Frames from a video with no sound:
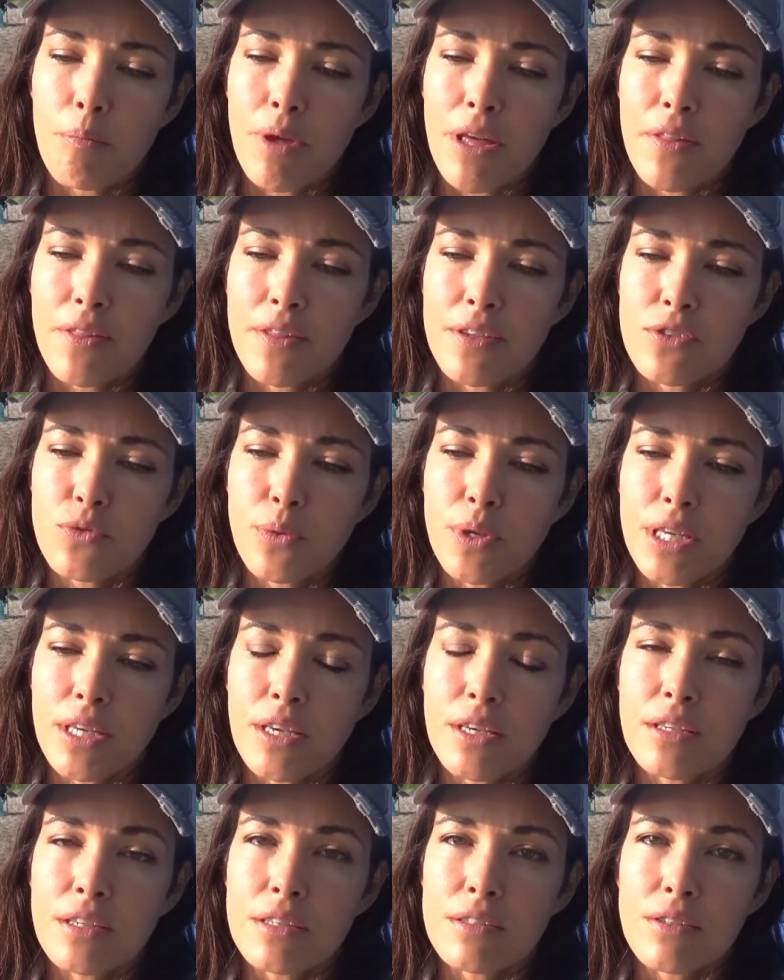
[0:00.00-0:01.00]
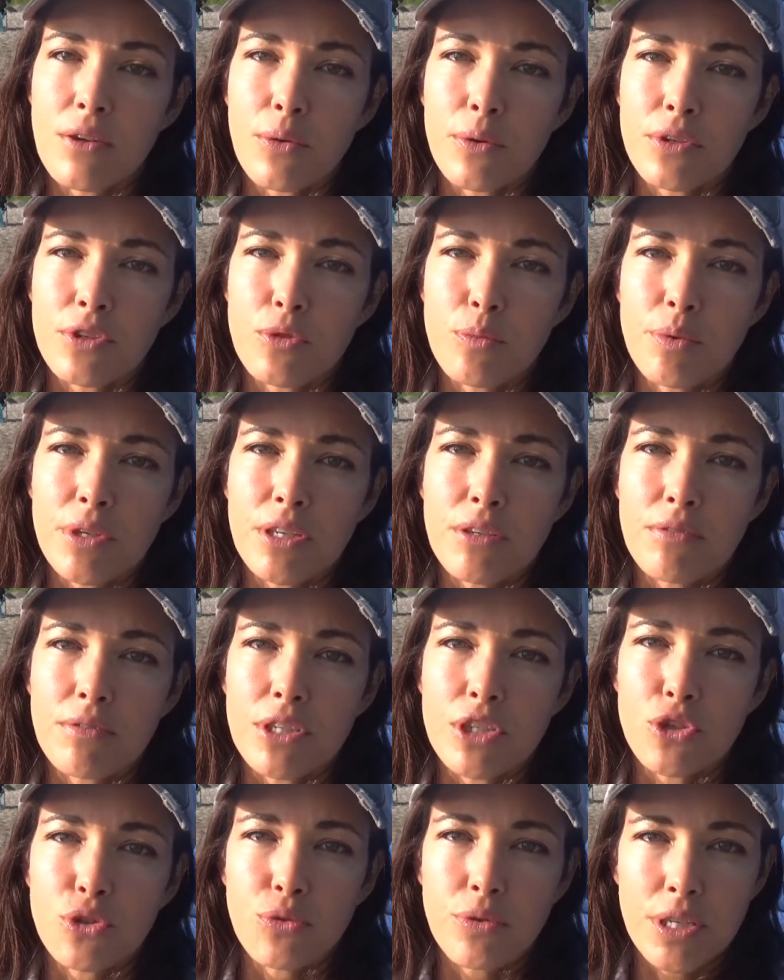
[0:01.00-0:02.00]
This weekend is going to be a
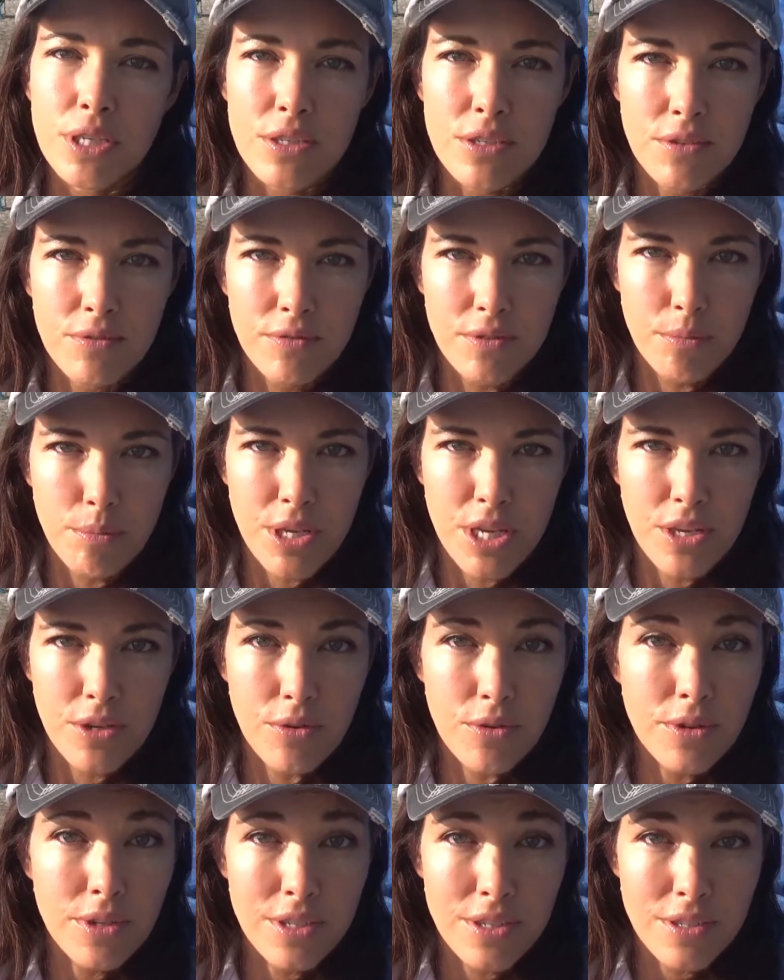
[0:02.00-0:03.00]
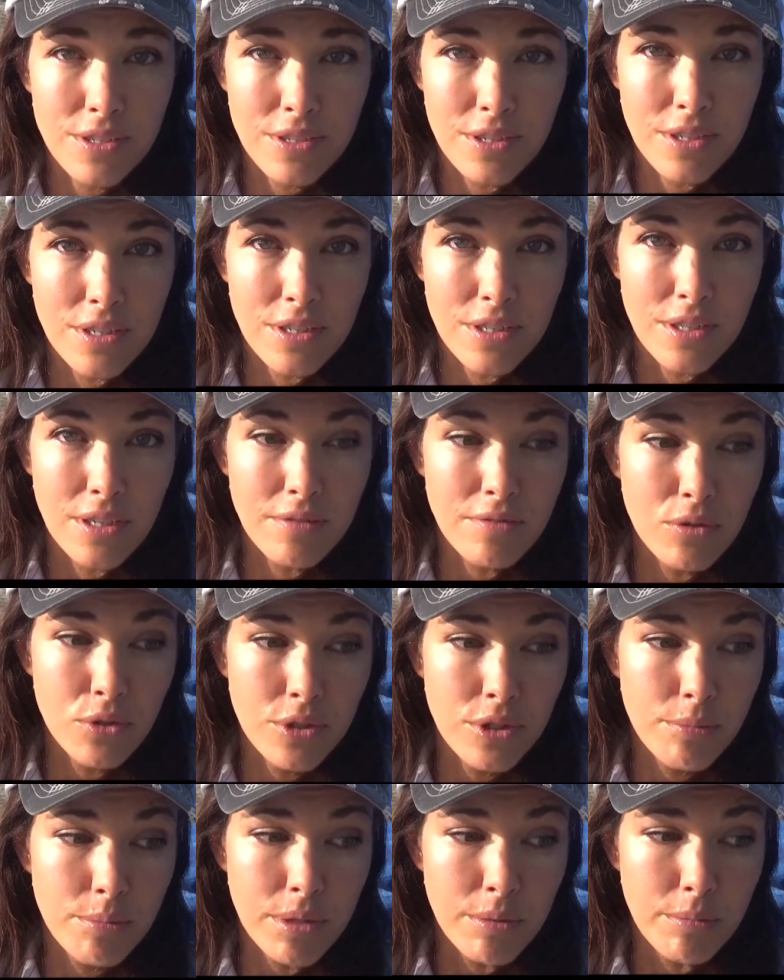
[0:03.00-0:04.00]
retreat for me. It already started. I've already
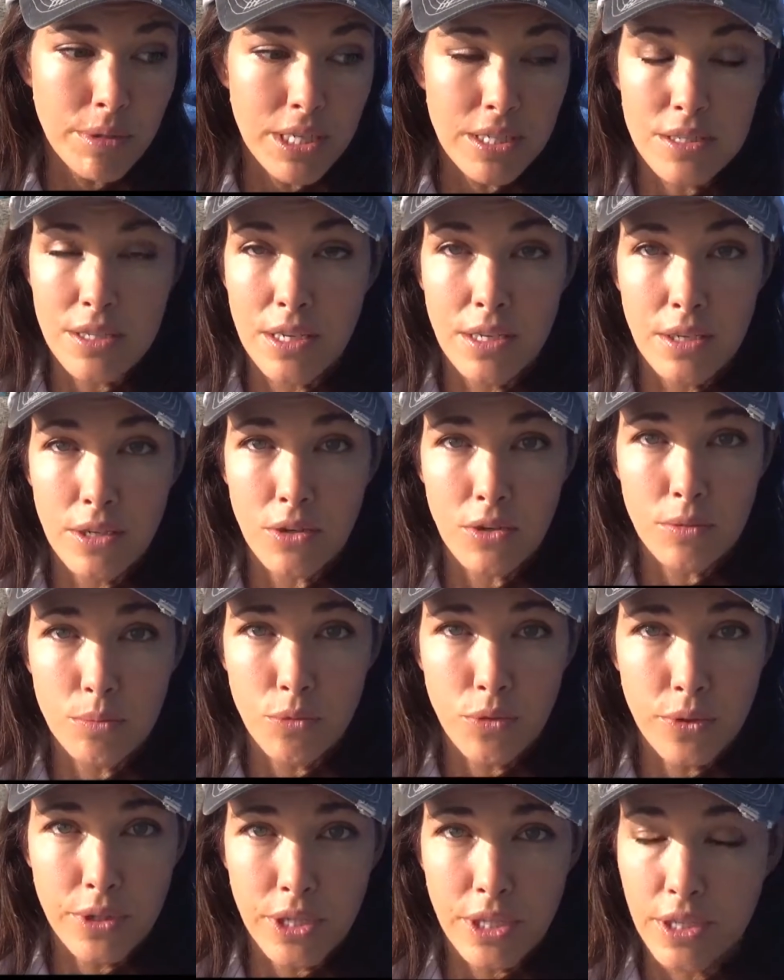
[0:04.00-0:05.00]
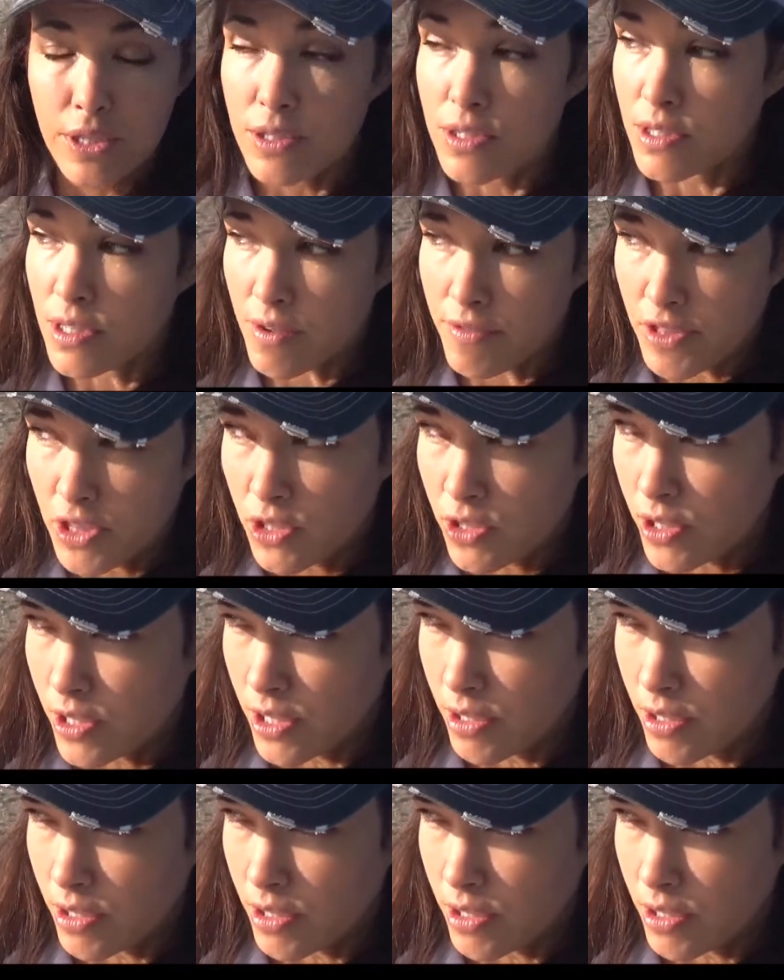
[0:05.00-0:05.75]
been meditating all morning. It's 7:30.